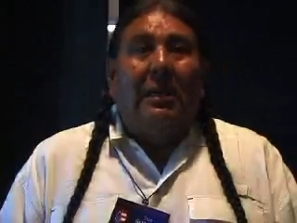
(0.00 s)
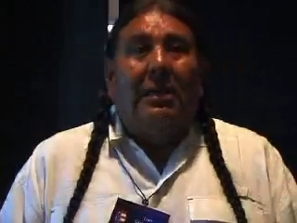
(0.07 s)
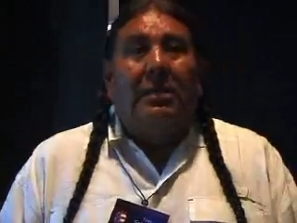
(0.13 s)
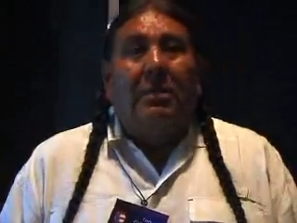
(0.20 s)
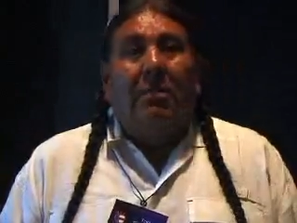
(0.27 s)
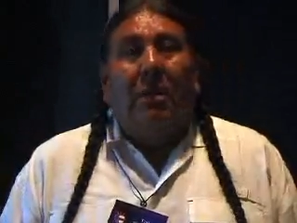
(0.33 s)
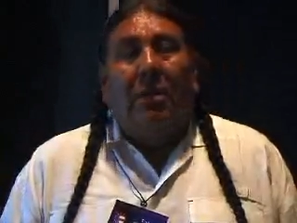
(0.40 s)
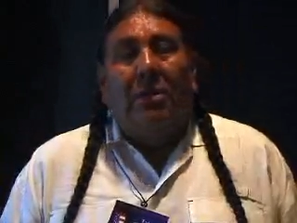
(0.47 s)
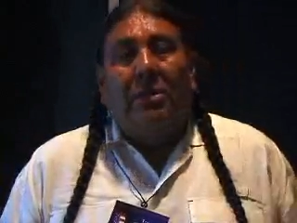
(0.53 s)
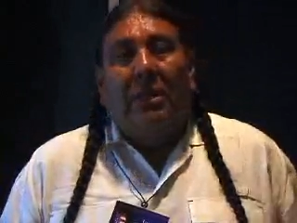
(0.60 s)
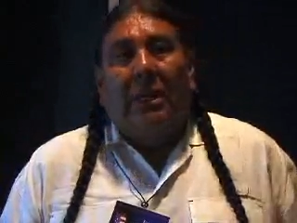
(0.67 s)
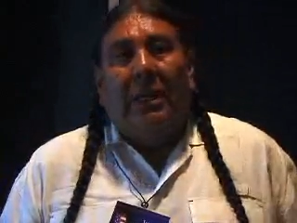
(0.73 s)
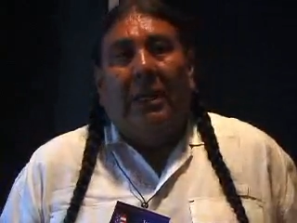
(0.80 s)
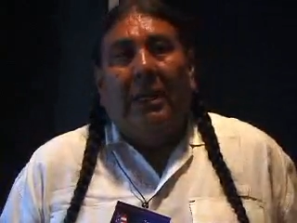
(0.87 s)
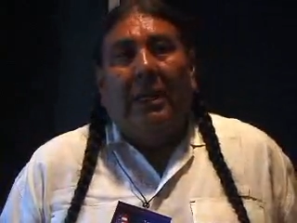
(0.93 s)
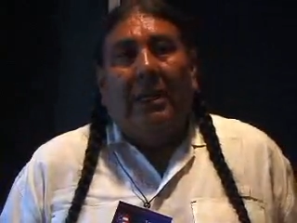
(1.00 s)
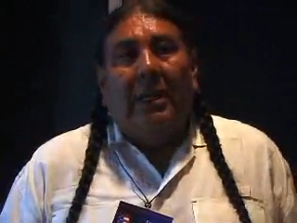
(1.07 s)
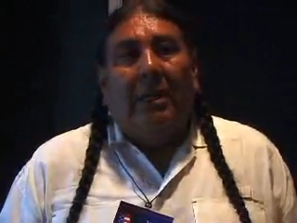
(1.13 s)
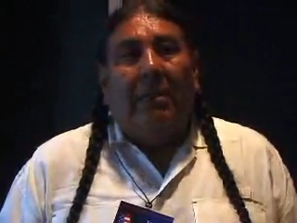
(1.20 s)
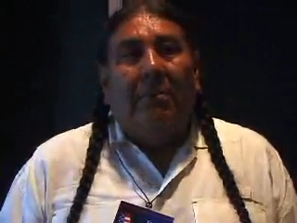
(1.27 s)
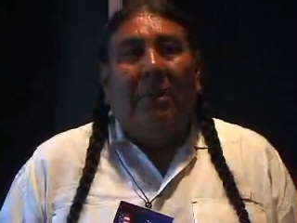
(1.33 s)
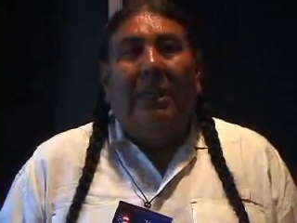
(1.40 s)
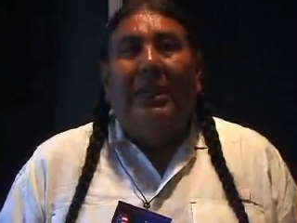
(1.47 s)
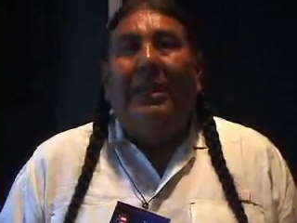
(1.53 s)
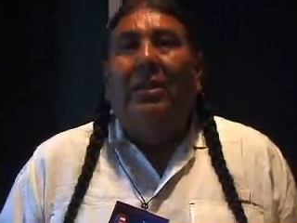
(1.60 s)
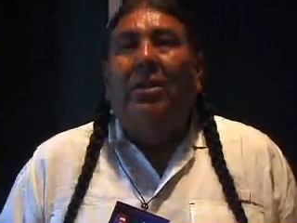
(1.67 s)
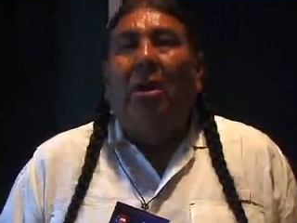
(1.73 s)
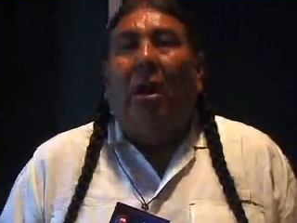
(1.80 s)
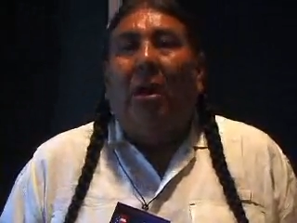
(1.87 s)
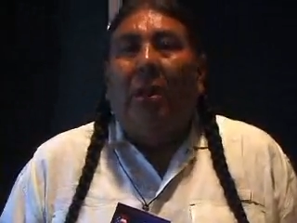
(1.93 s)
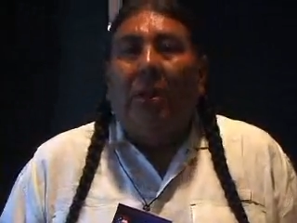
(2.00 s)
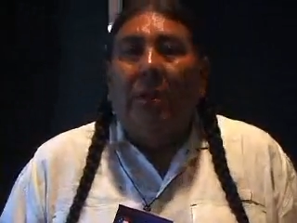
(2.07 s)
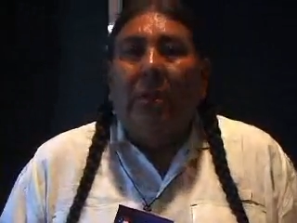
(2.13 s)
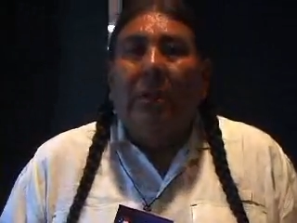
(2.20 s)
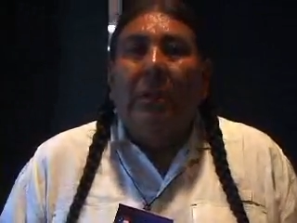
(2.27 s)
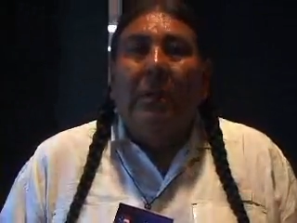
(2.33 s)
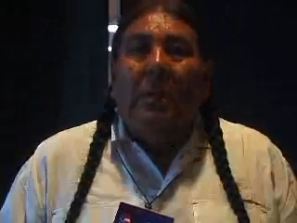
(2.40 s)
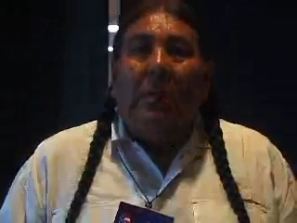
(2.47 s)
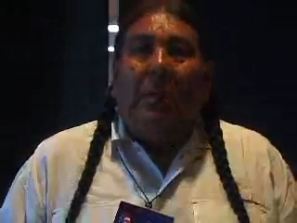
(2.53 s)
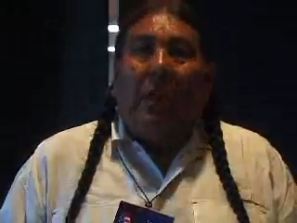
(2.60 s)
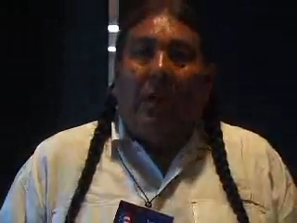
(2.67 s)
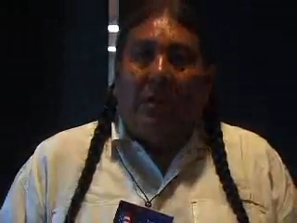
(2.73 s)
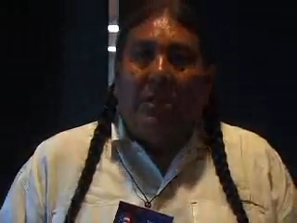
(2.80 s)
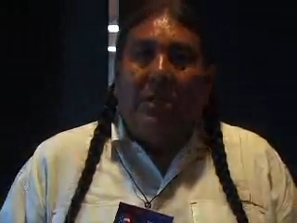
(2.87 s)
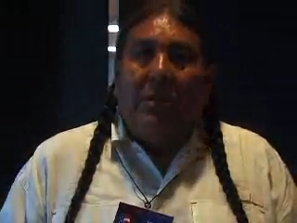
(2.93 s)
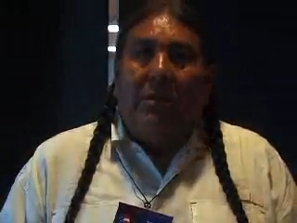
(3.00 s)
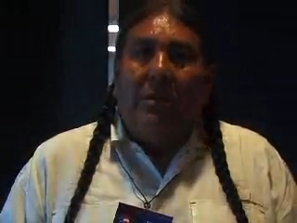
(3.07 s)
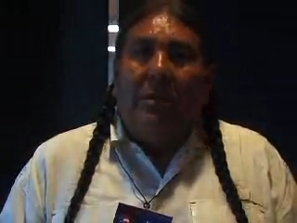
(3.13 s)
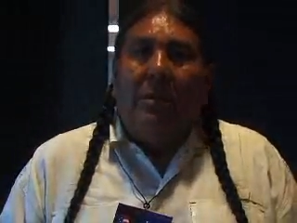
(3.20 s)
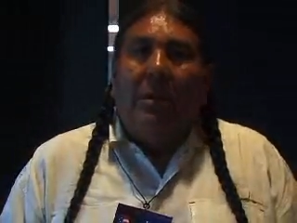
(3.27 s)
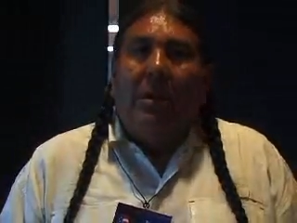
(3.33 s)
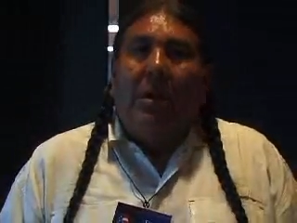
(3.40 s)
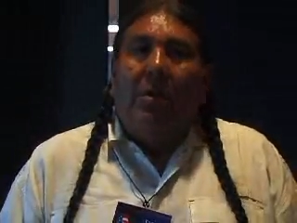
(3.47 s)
It's a multi-billion-dollar lawsuit